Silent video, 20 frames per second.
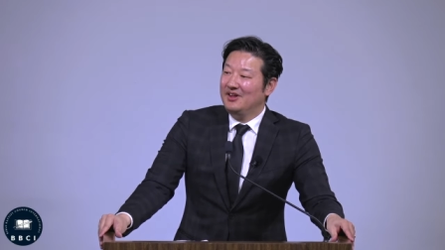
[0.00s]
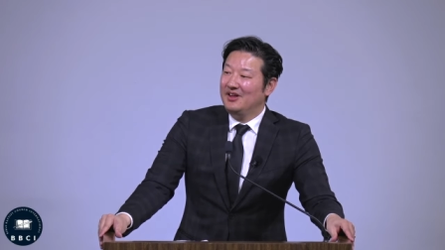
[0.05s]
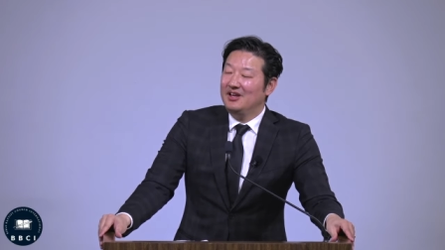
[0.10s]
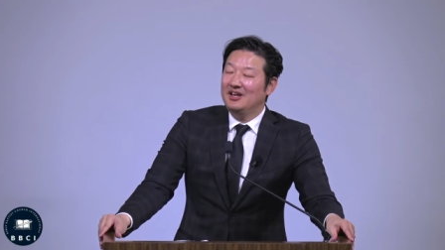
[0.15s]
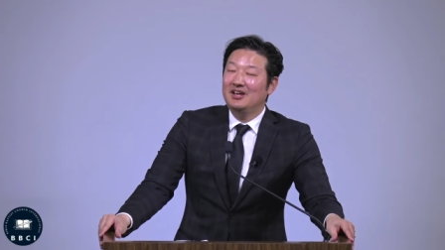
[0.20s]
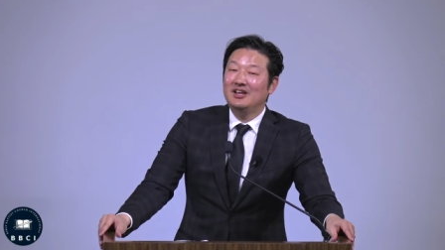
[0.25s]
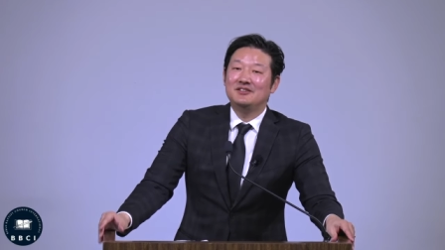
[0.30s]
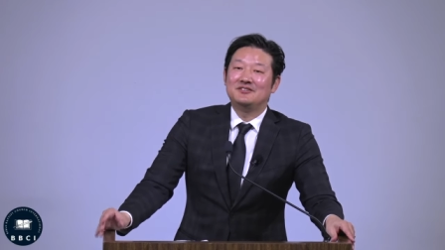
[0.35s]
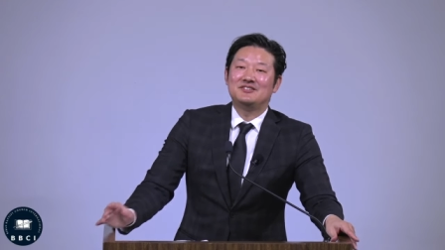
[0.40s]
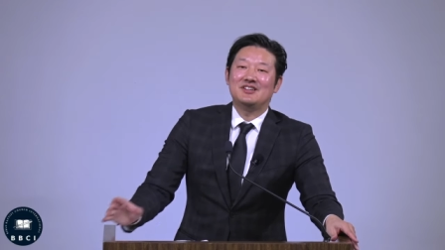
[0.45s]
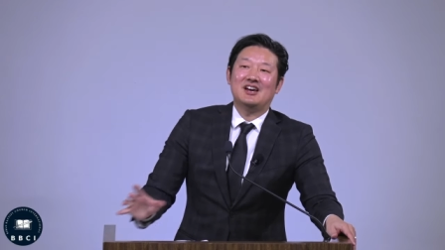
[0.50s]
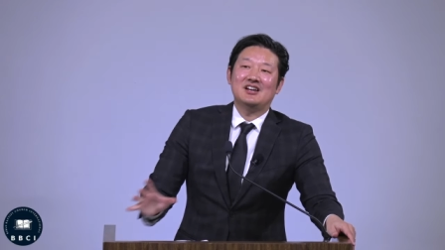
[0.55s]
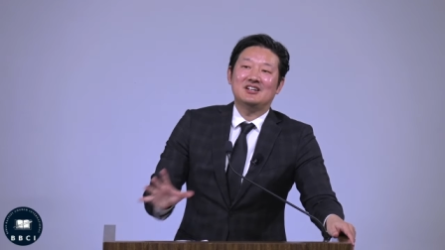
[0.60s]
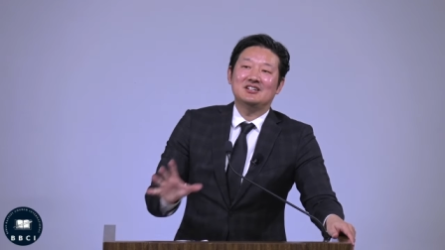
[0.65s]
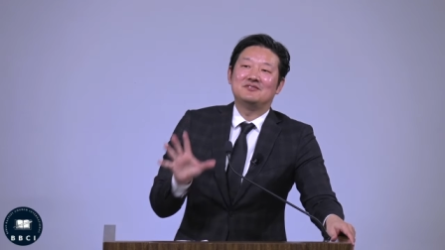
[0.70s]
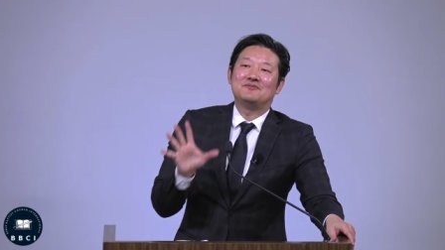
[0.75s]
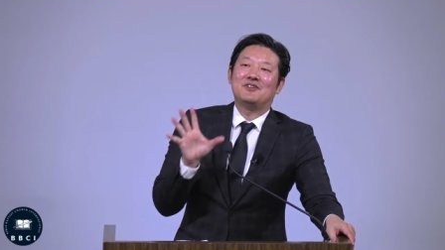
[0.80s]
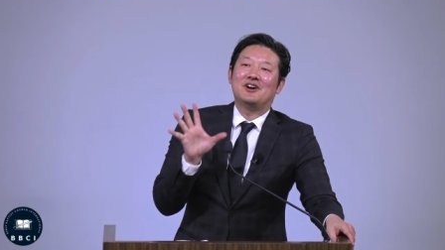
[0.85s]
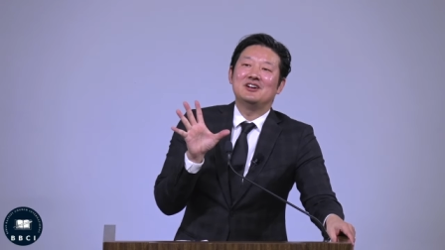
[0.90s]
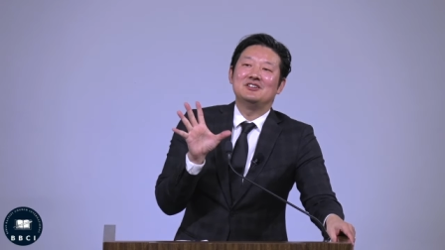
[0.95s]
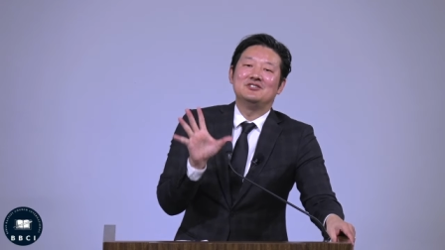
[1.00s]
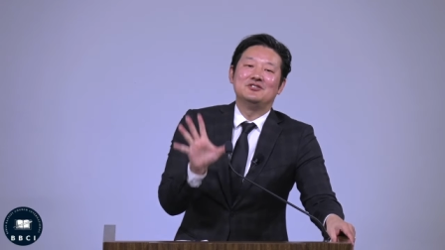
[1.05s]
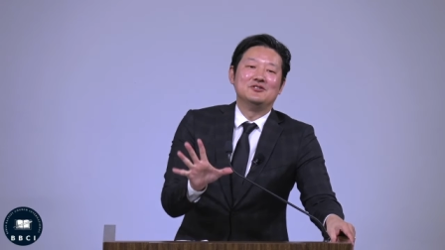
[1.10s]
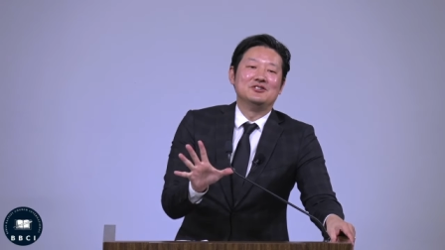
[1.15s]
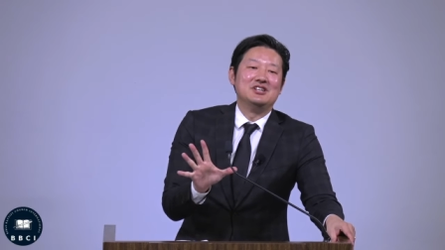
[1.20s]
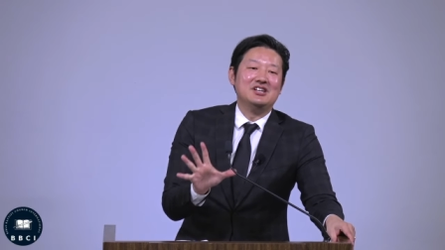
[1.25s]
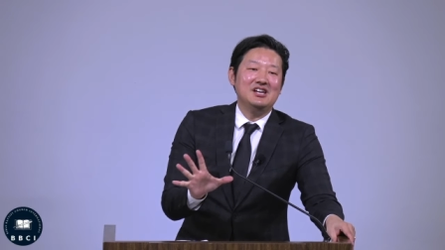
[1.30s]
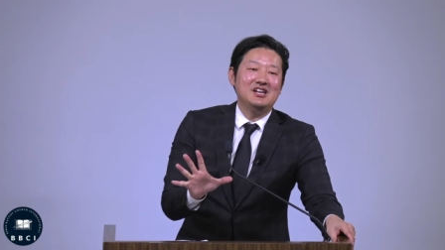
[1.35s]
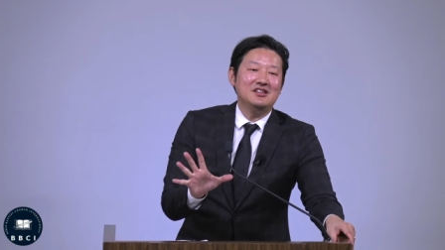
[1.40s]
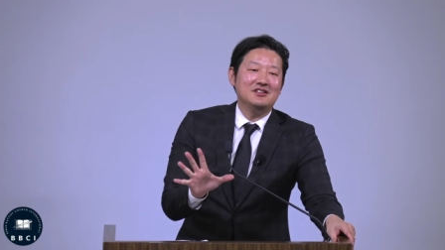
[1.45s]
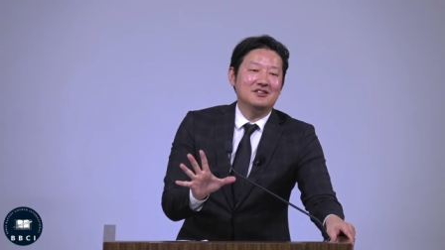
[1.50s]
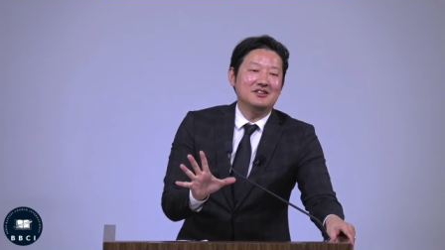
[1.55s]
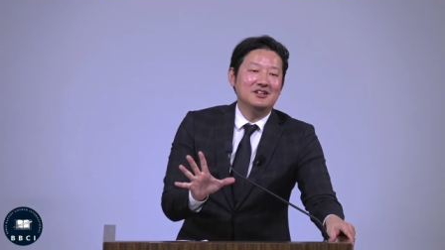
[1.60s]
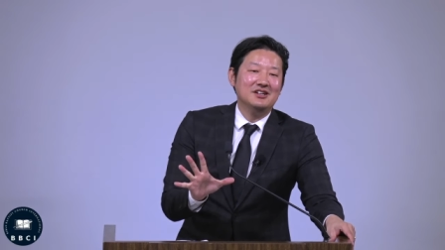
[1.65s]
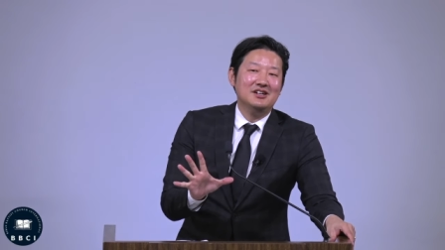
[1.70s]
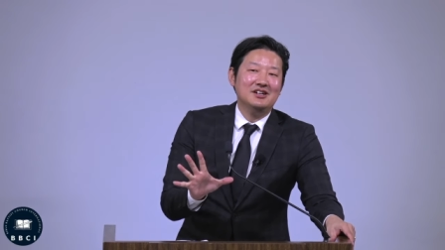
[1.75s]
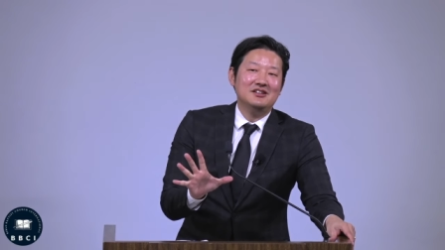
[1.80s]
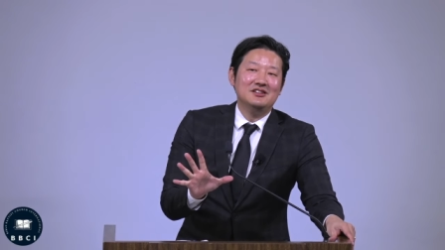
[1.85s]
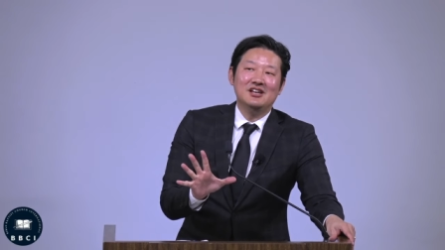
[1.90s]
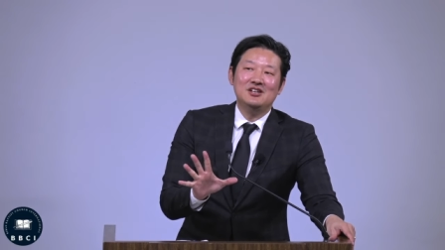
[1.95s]
It satisfies your needs,
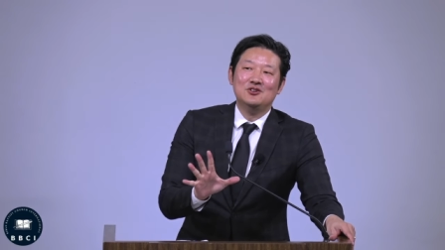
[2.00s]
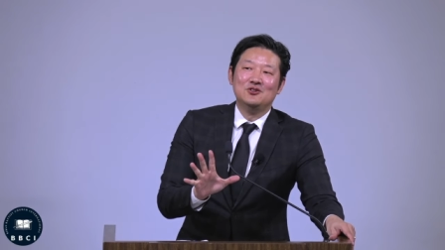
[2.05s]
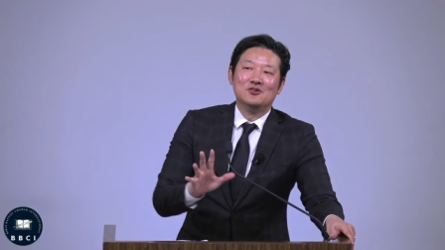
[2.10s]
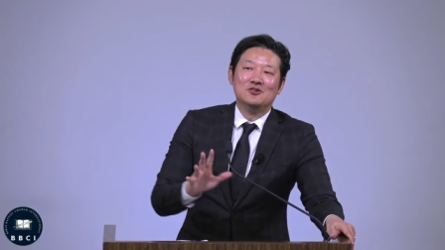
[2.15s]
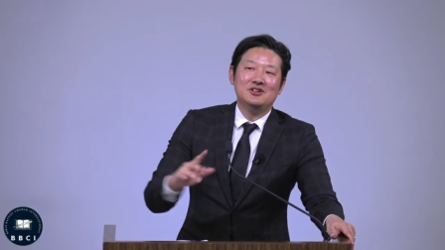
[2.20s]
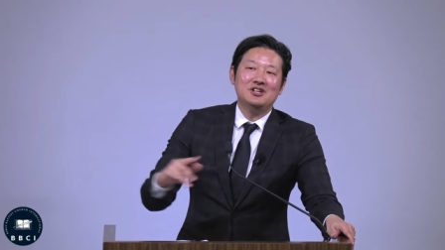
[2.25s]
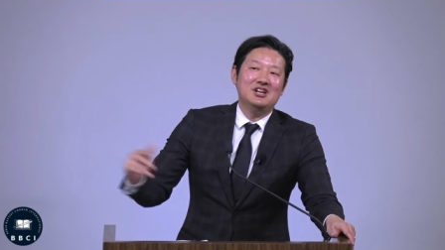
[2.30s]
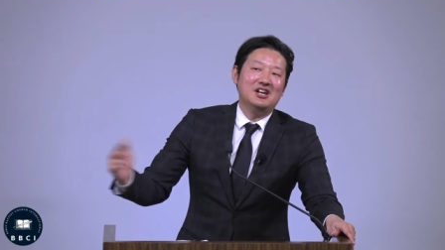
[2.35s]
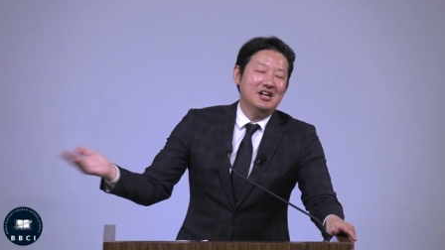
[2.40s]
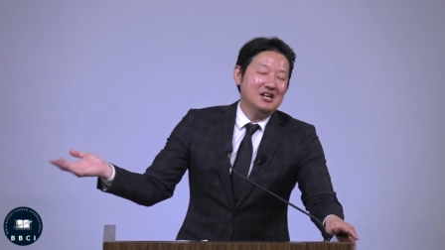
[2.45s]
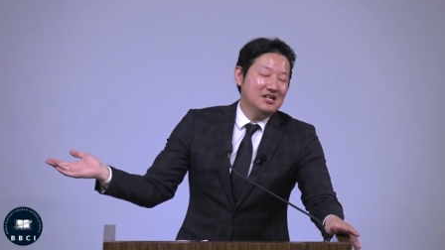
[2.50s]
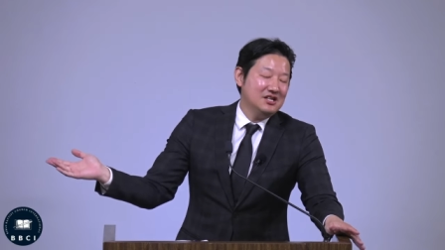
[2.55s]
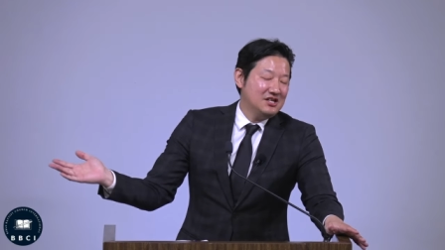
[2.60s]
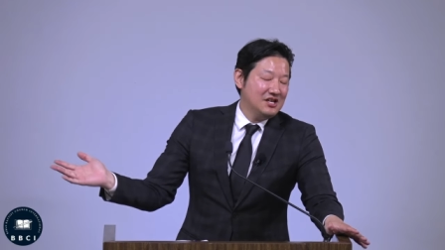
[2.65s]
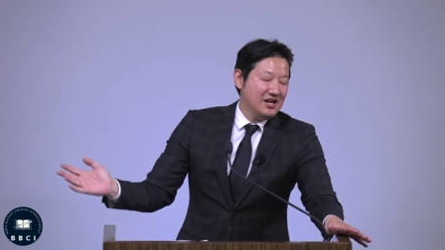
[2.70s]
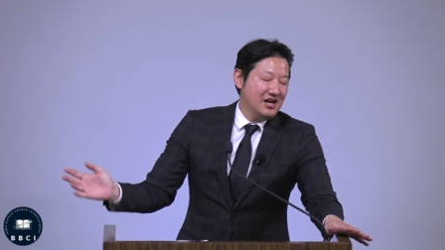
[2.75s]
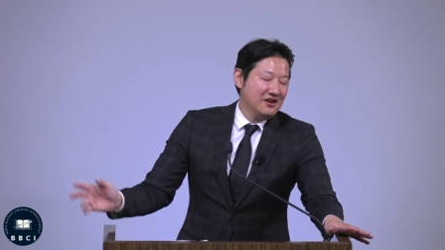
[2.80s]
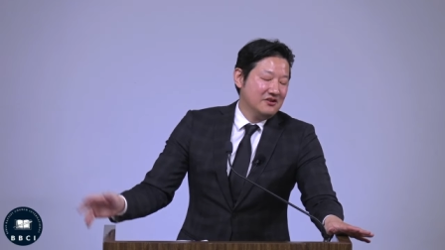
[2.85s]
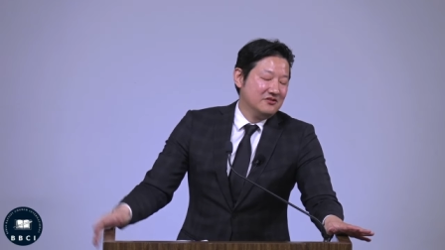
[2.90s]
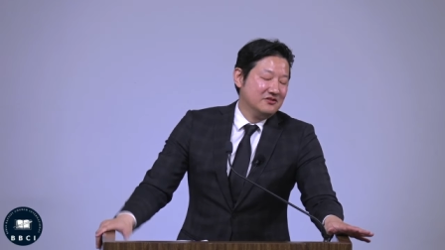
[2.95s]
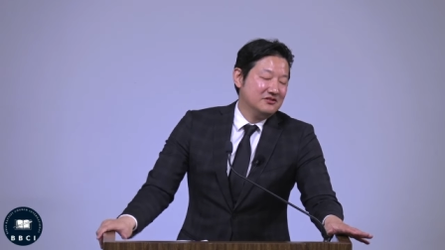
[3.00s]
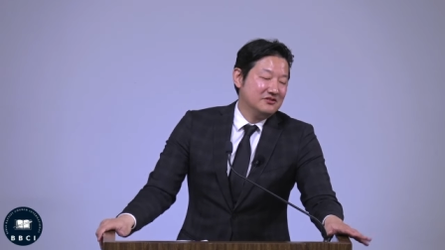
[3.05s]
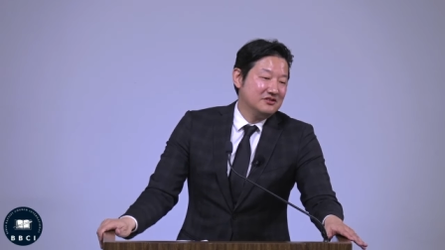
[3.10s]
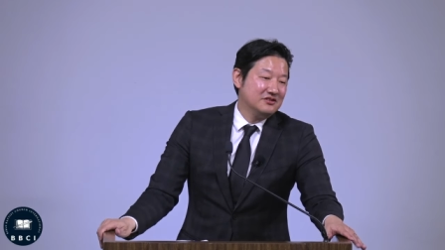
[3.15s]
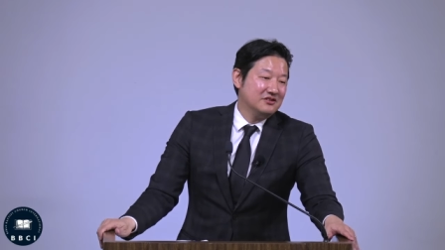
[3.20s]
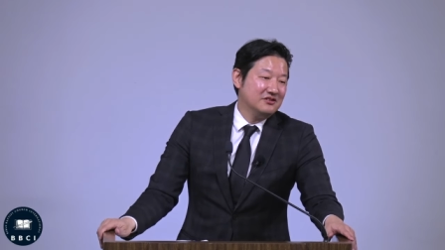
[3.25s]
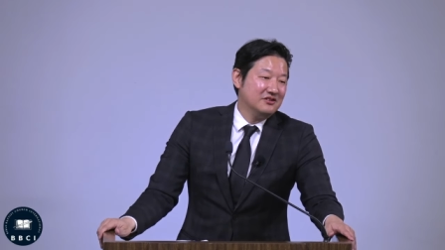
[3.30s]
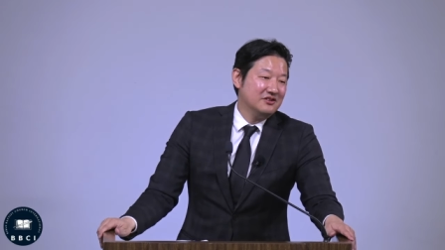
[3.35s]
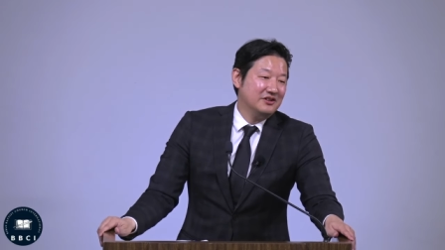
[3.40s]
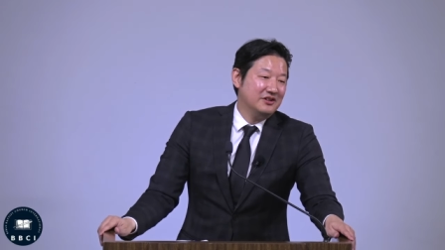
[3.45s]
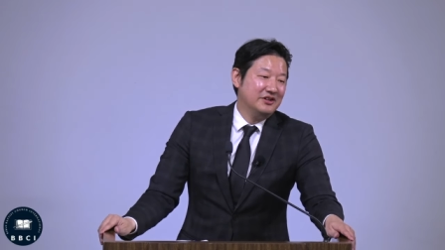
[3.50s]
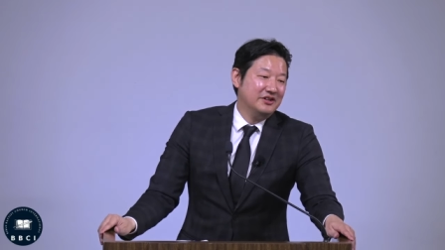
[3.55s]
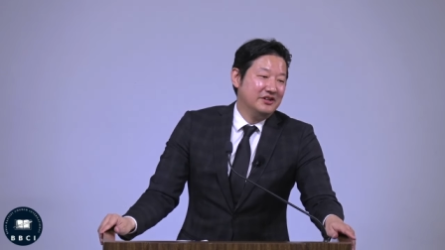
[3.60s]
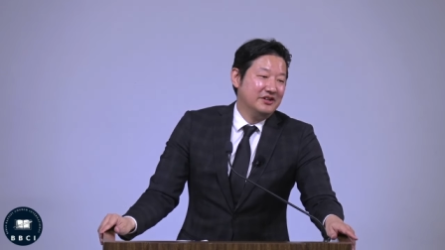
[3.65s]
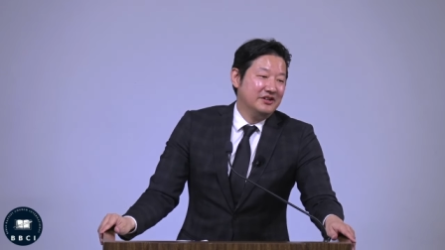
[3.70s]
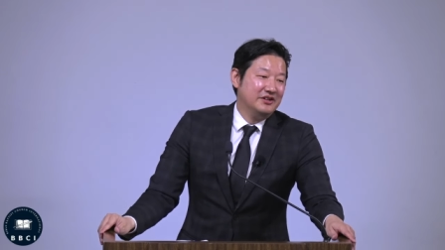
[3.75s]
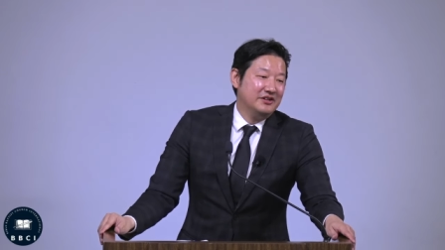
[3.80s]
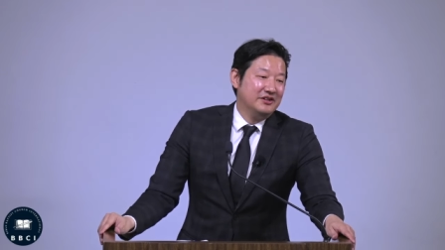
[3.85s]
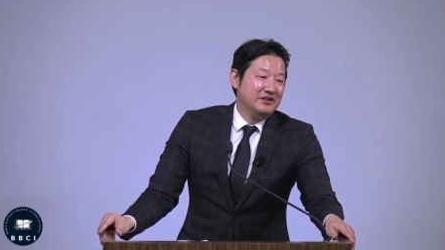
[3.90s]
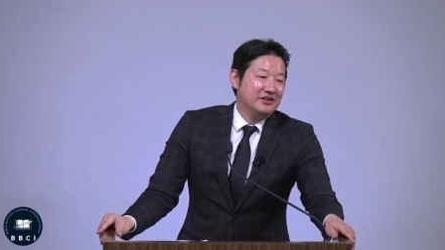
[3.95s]
then you don't need anything else.
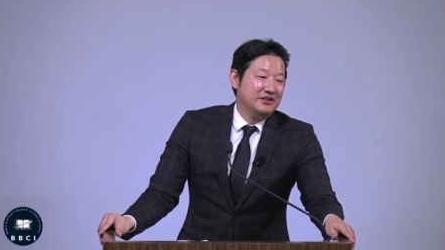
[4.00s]
Yes.